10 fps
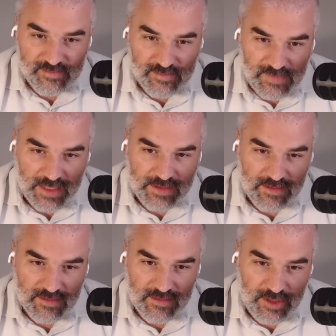Yes,
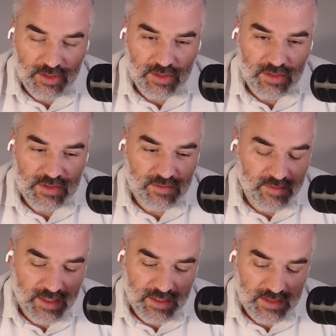you could also
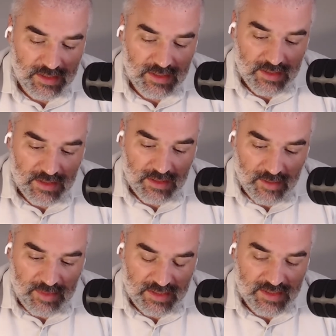read
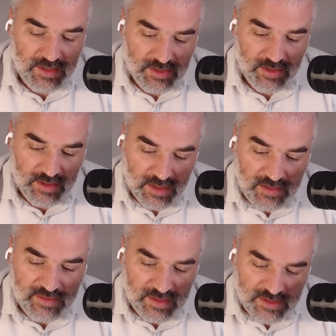about the social
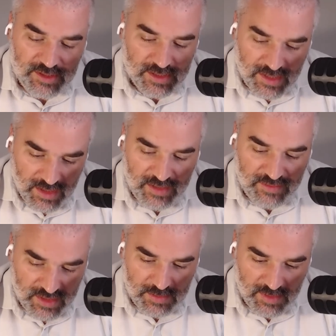lived. There's just the lived
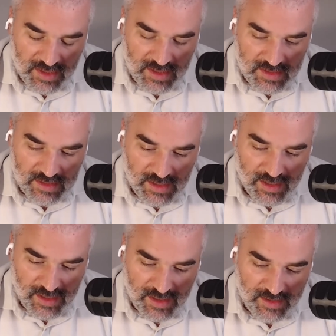experience
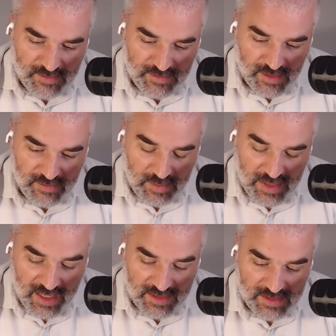of the
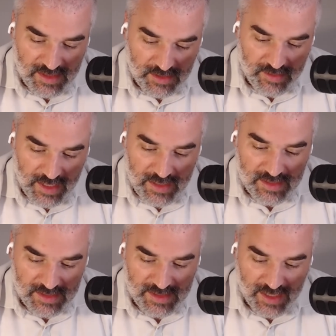past that created
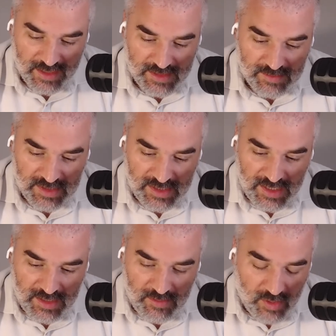the Zionism.
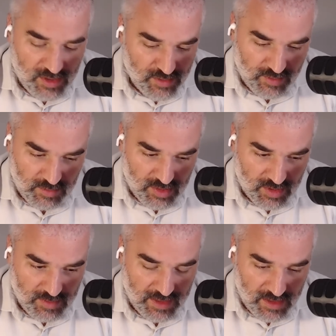Wonderful book
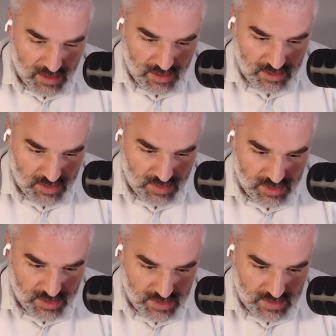by a
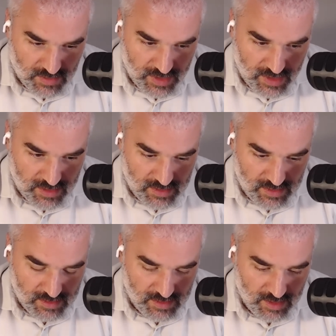non-Jewish historian
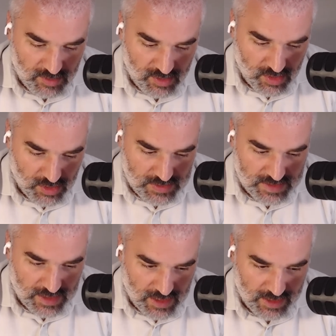named Gotz
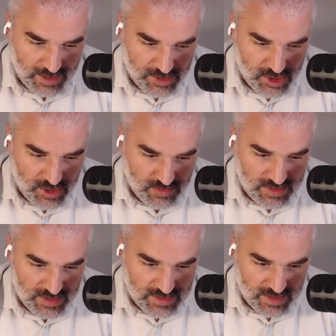Ali.
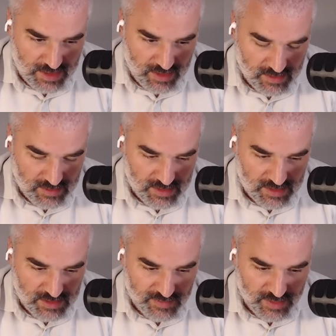Gotz is
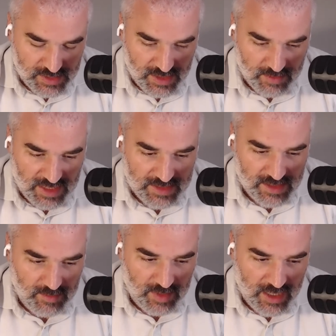his first name, last
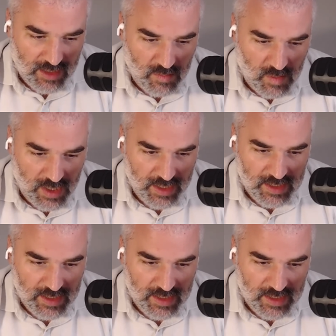name Aly,